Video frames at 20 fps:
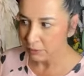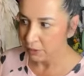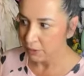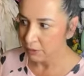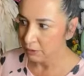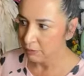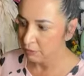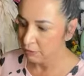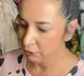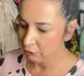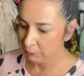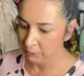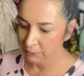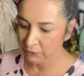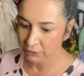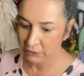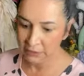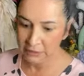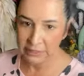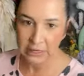
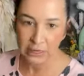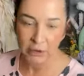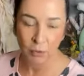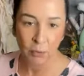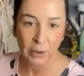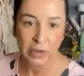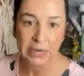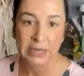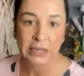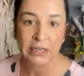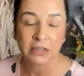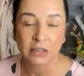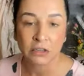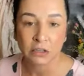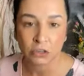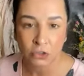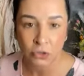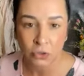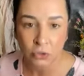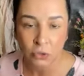availability of what he can
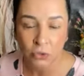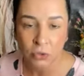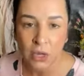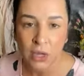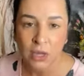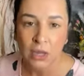do.